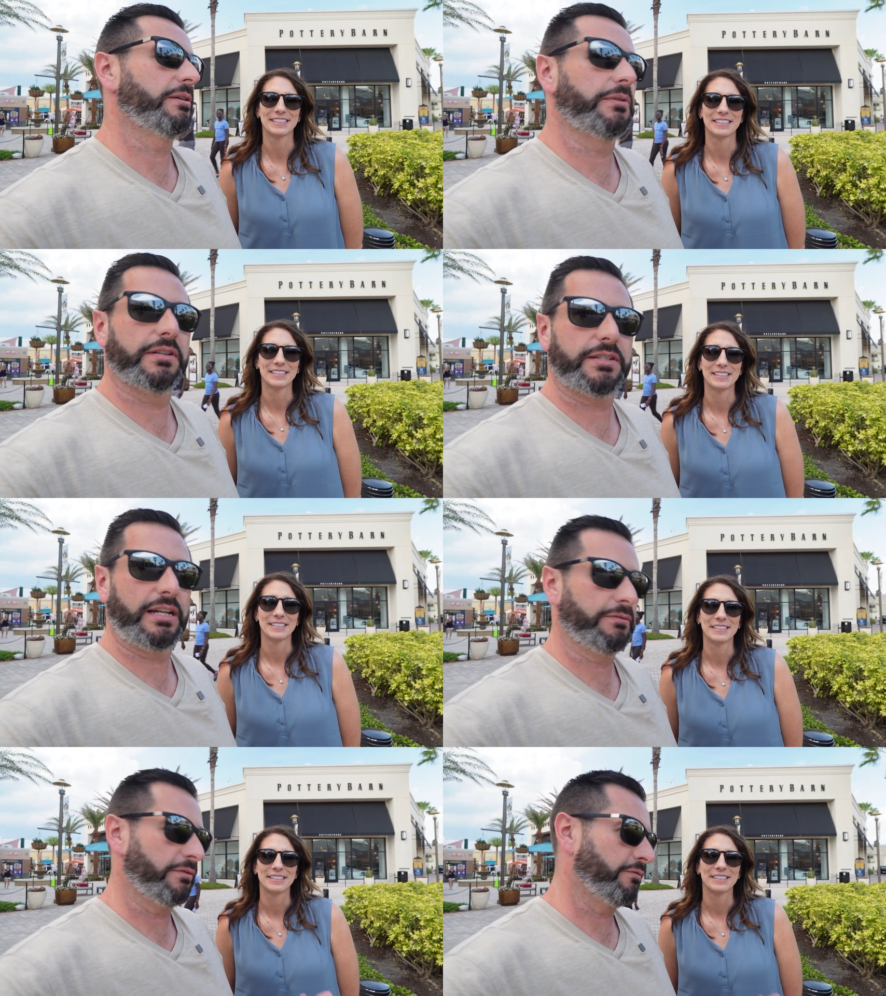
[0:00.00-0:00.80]
Speaker 1: been in real
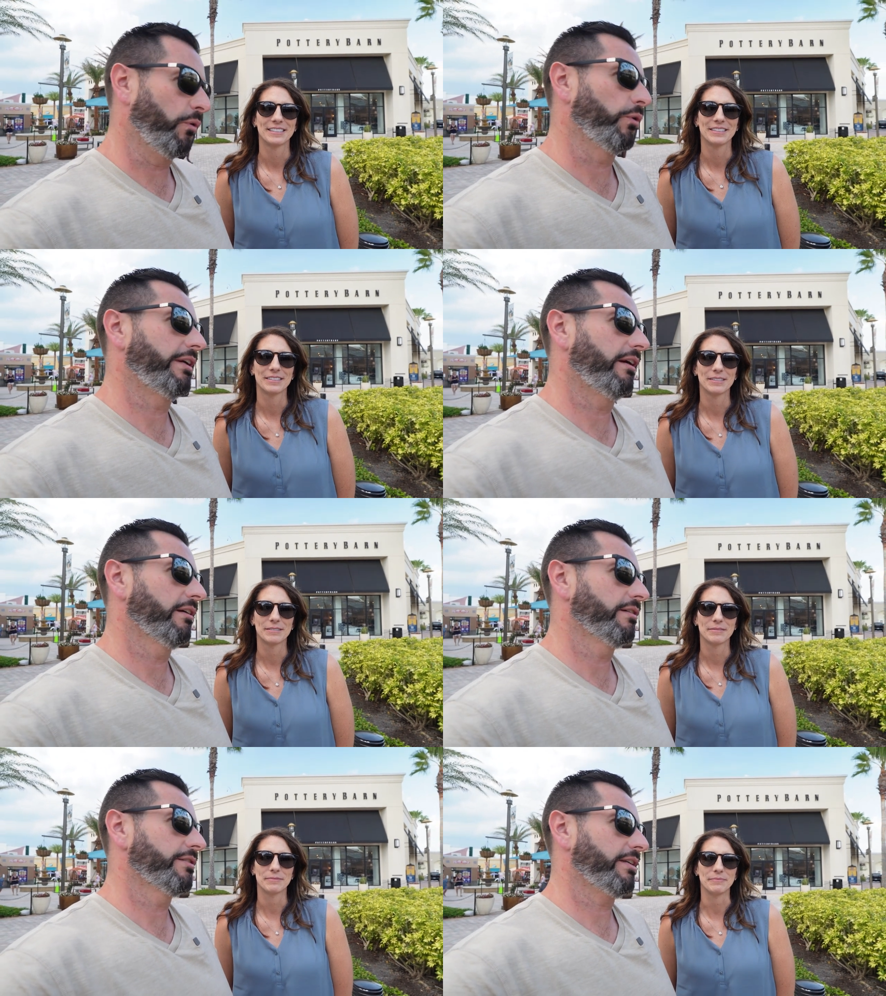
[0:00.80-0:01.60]
estate for four
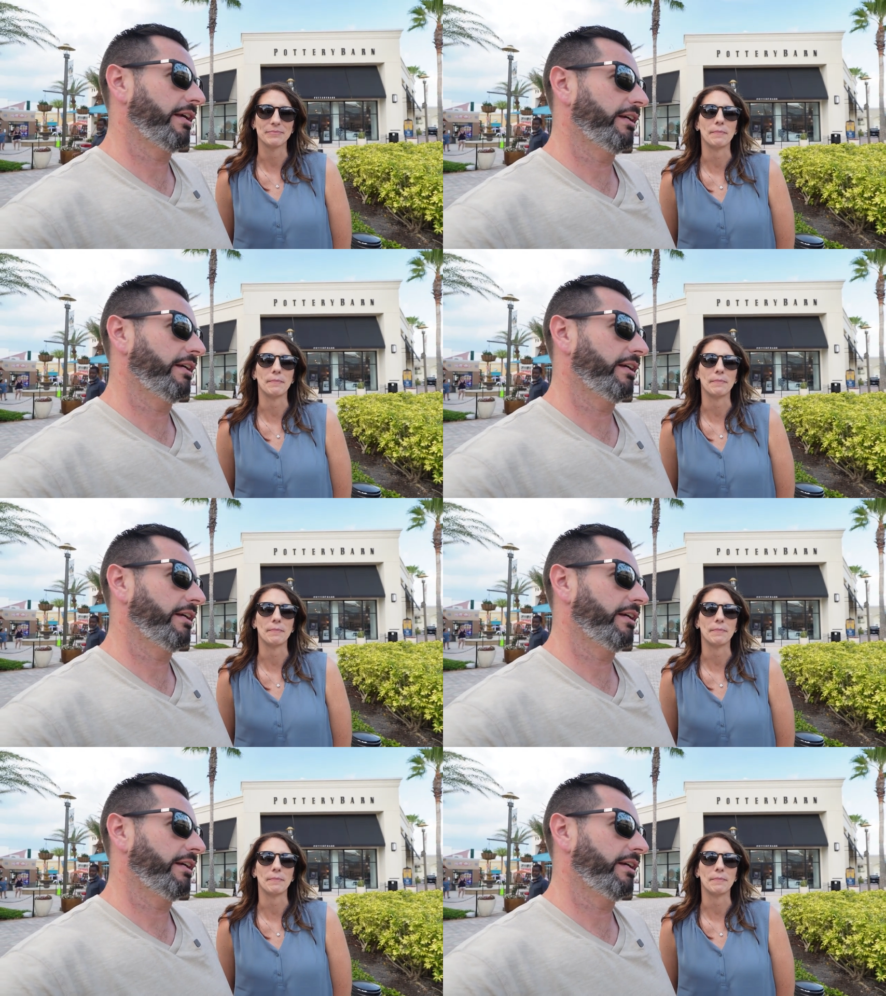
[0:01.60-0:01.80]
years,